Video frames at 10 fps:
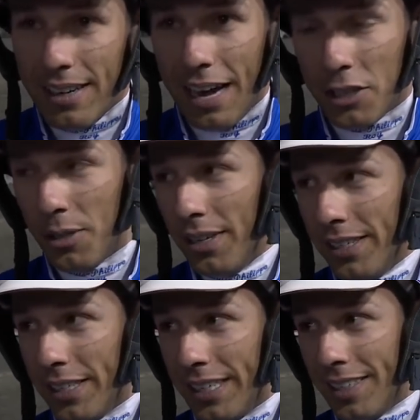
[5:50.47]

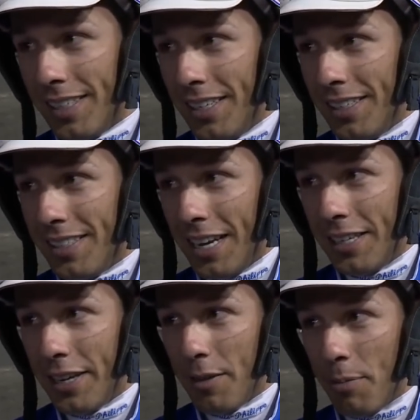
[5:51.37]
actually Kissin in the sand
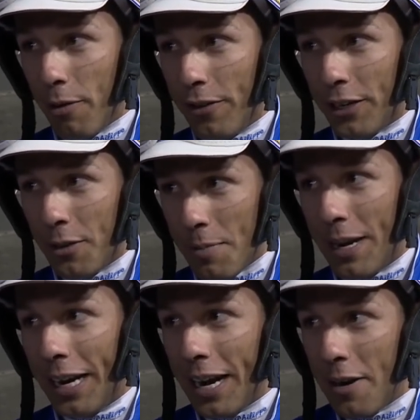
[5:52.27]
got the perfect trip,
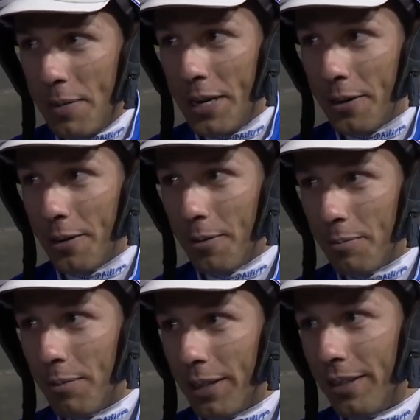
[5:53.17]
and I got to beat her.
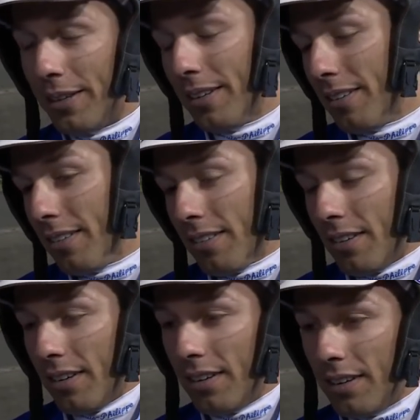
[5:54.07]
But the,
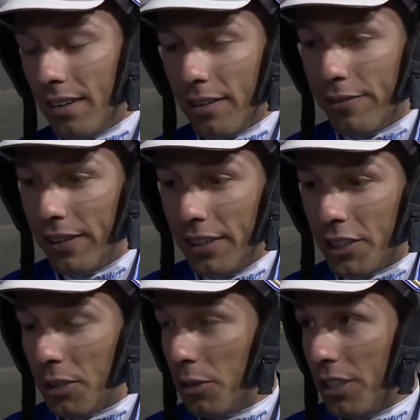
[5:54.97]
the the Philly
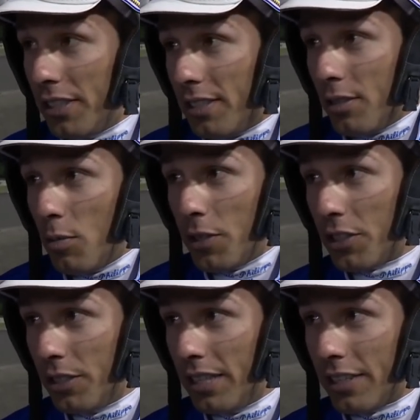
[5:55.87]
show. She's so
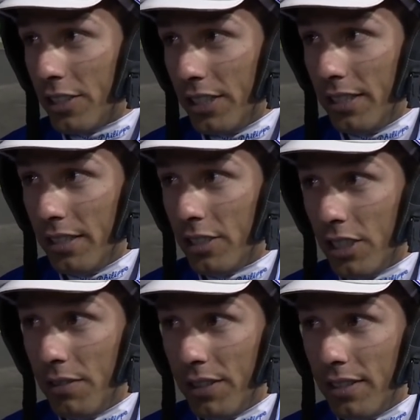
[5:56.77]
much good that she
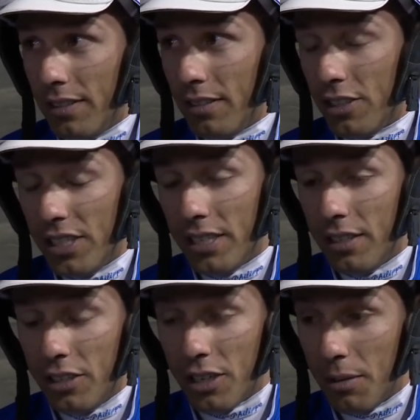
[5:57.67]
she even she did
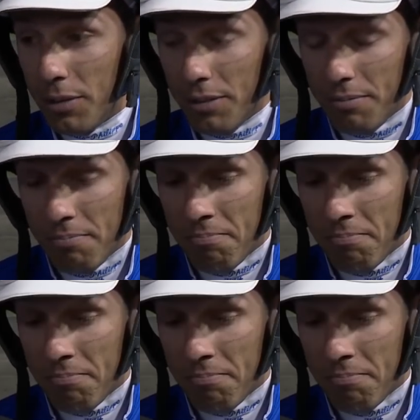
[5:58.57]
the job. So